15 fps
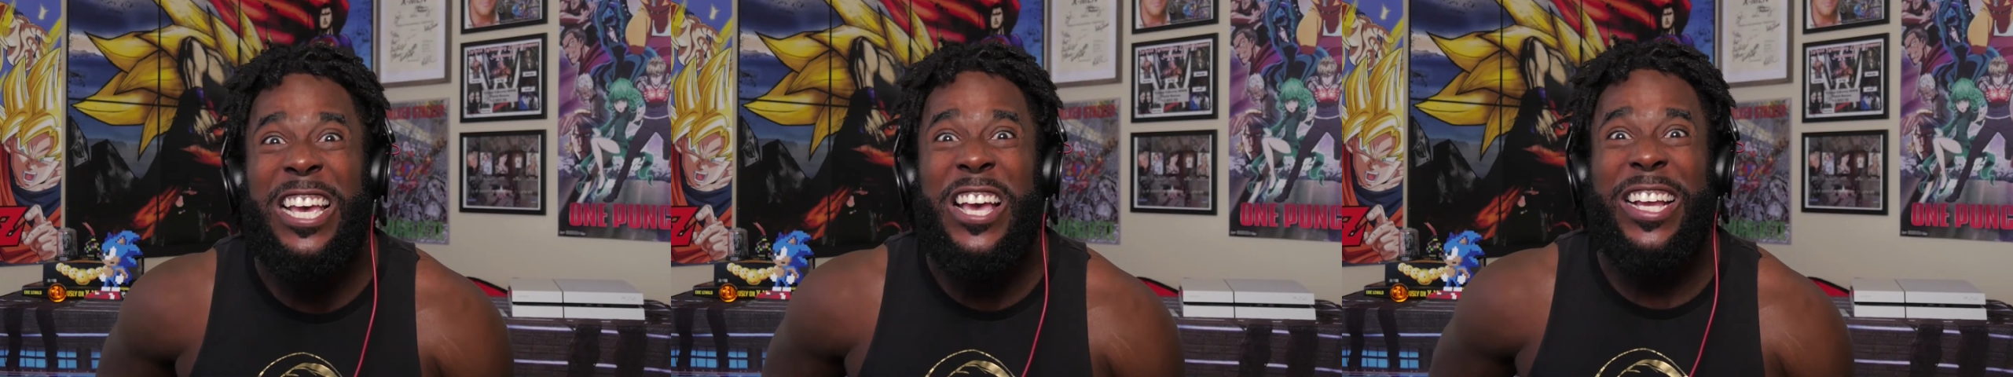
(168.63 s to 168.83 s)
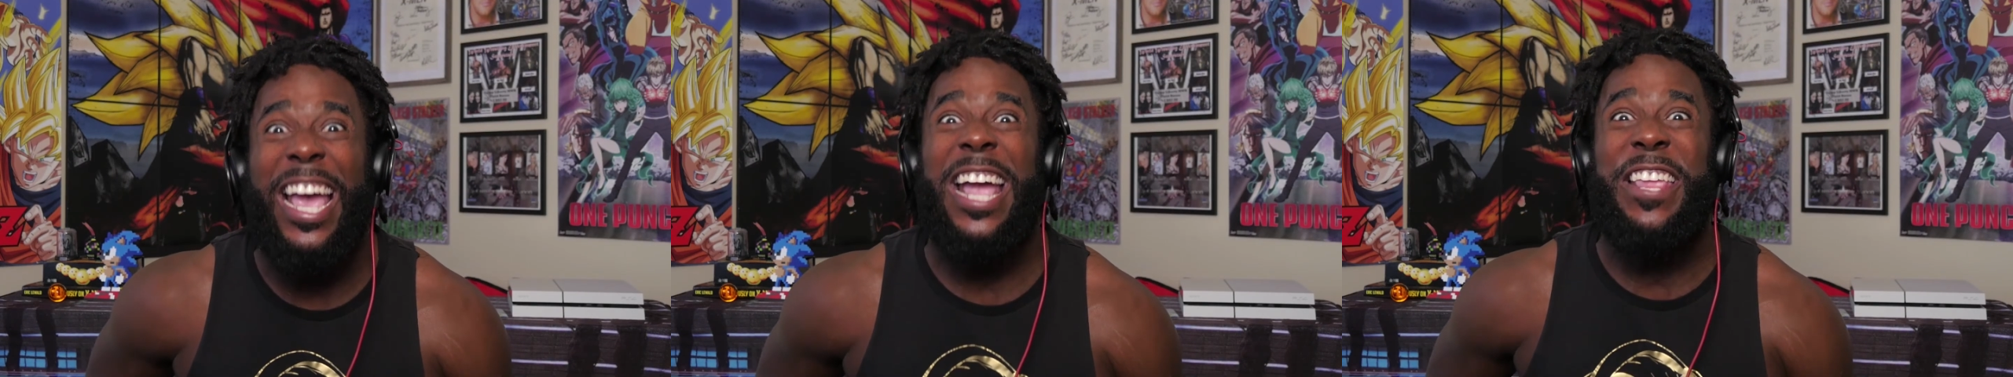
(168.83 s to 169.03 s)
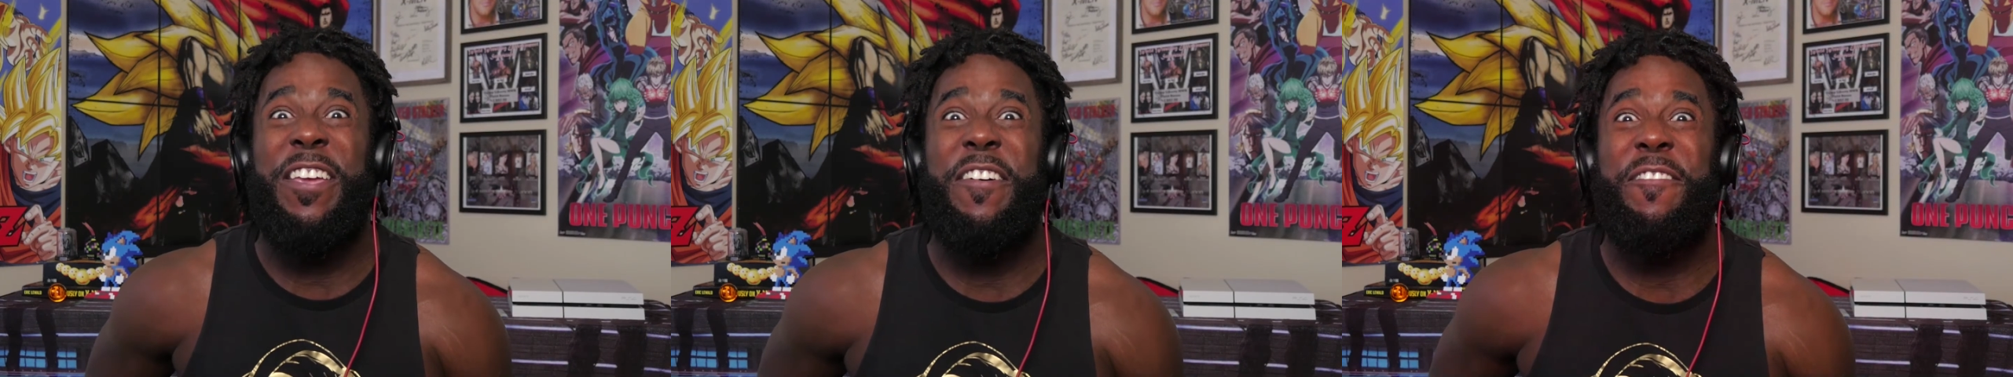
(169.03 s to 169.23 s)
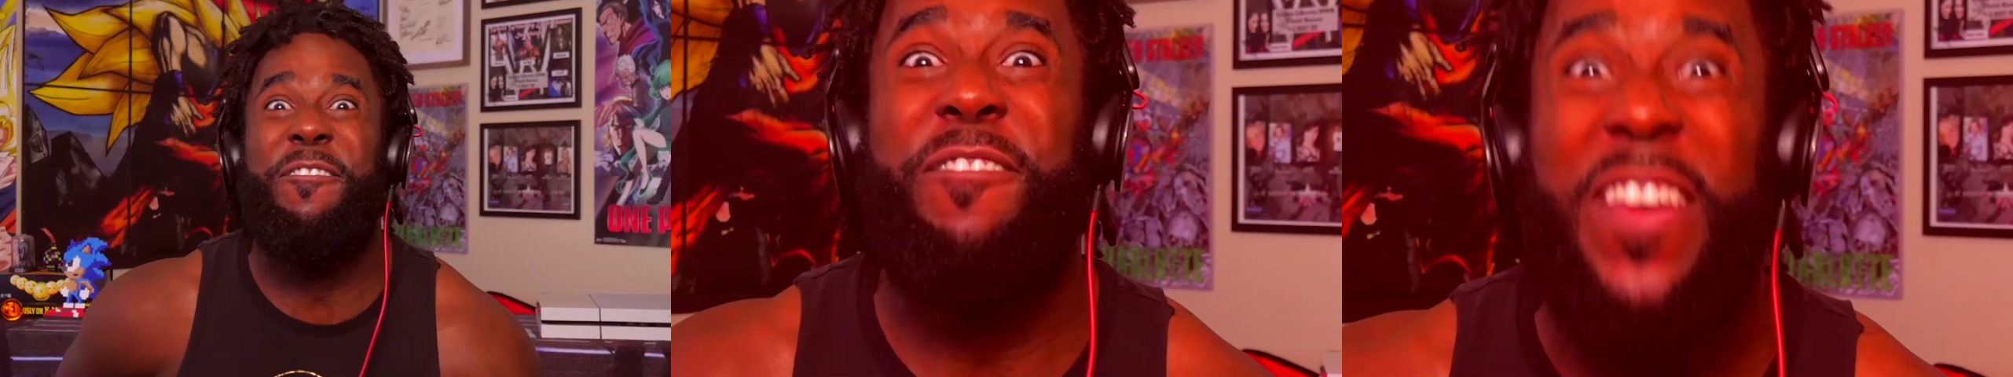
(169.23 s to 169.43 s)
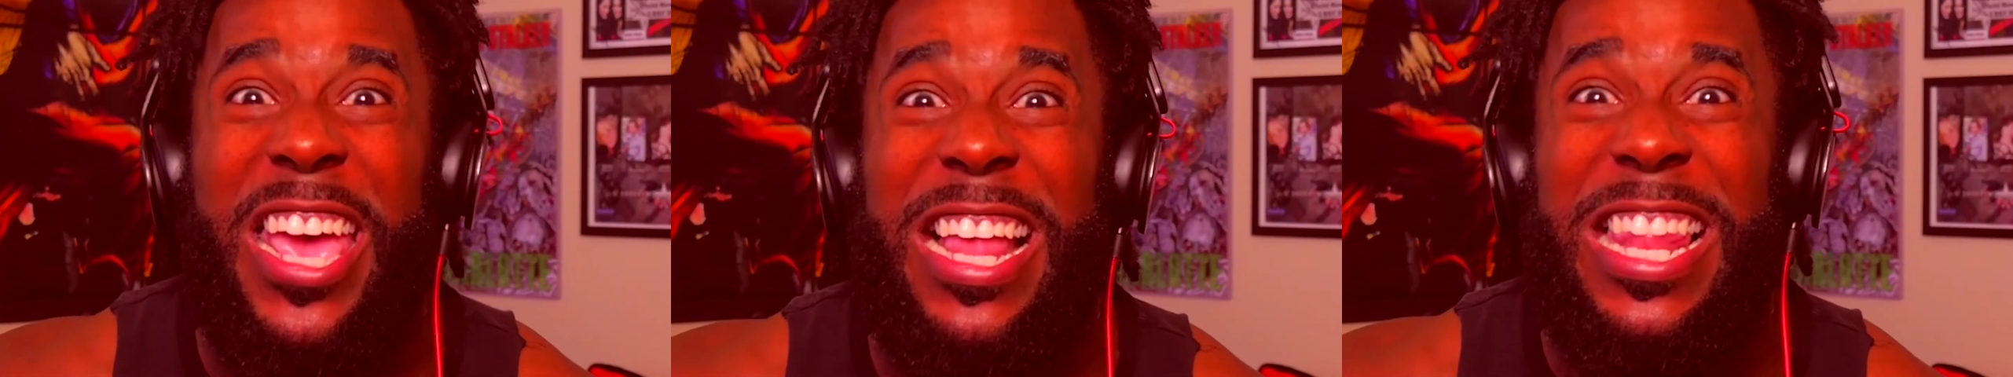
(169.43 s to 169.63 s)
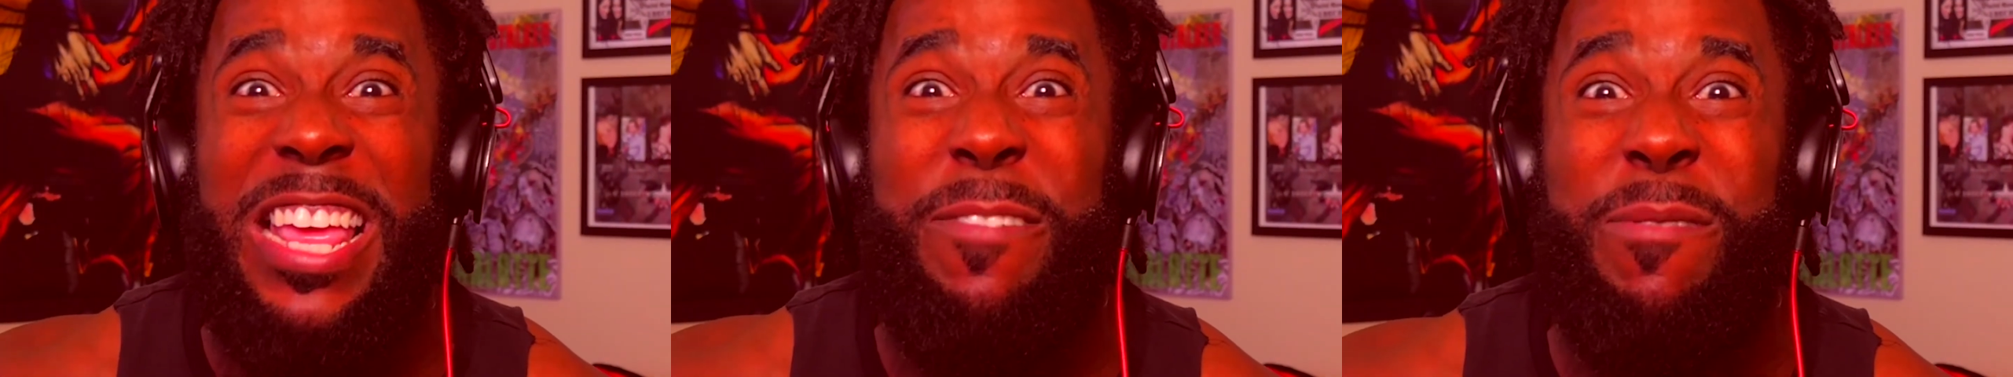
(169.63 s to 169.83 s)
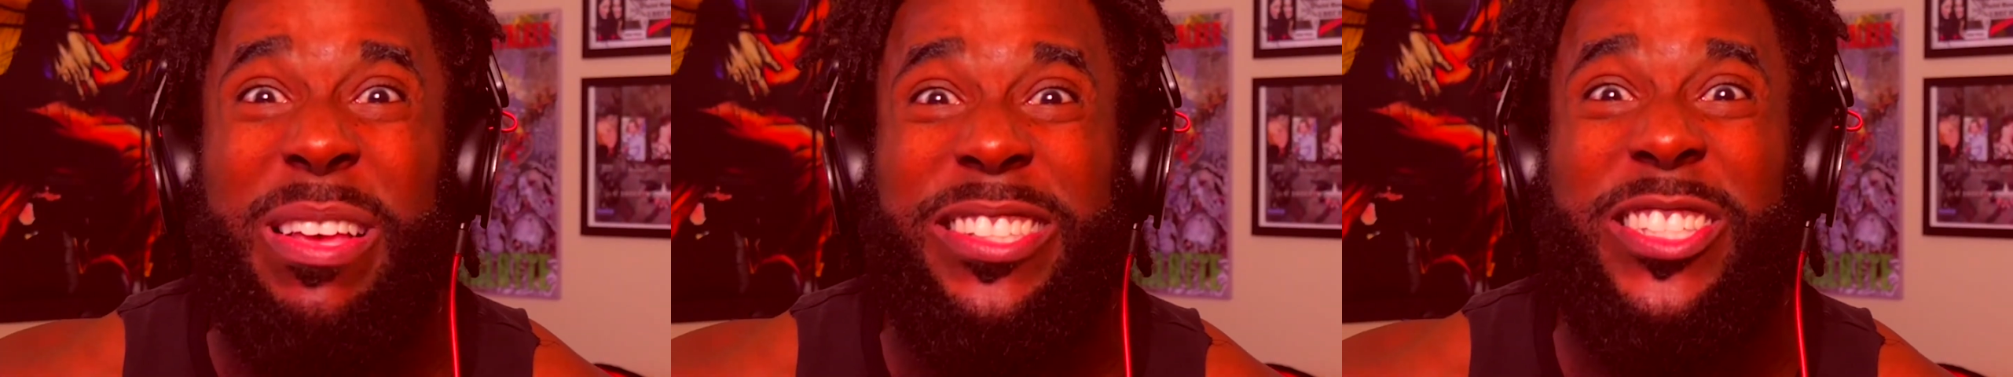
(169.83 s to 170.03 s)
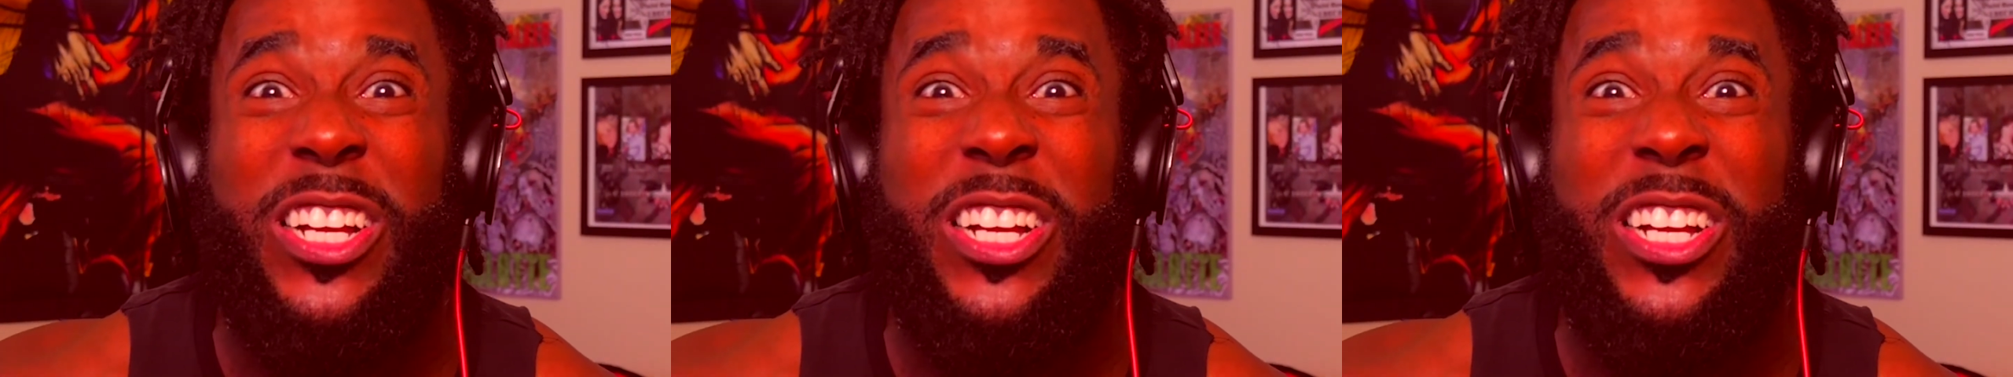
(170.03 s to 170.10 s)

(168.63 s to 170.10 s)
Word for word: Can you feel, feel it, Mr.